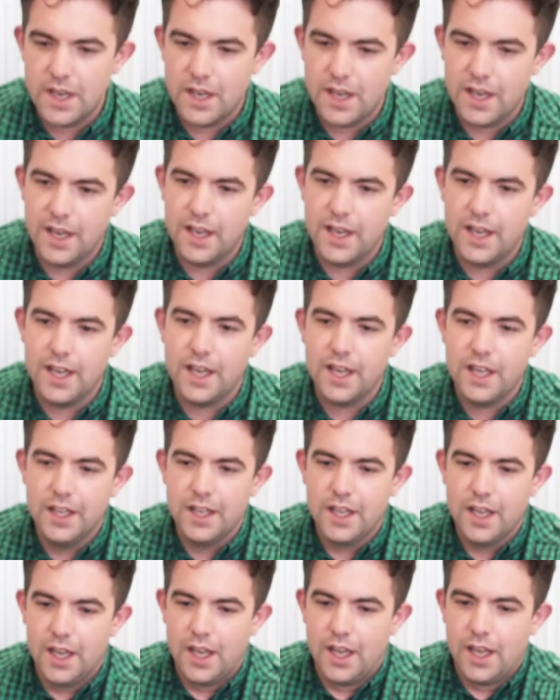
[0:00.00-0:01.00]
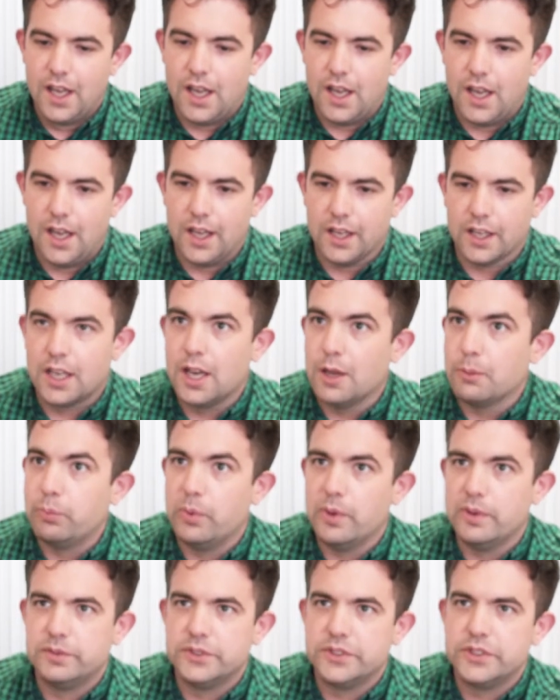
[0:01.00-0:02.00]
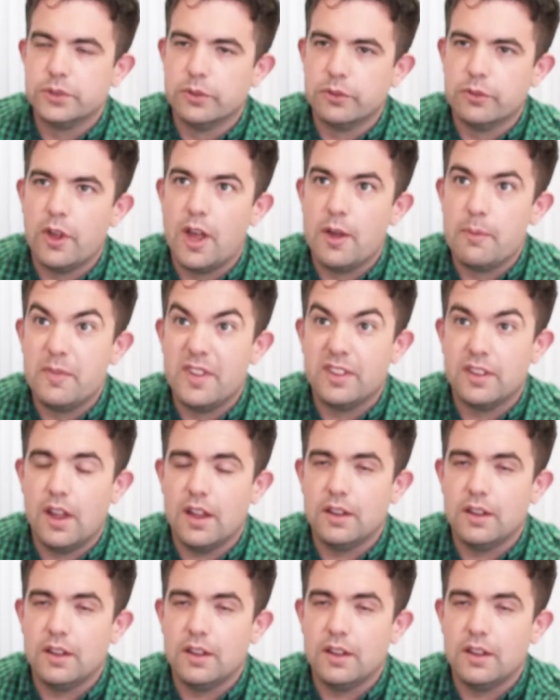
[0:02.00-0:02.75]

uh, uh club with sort of um,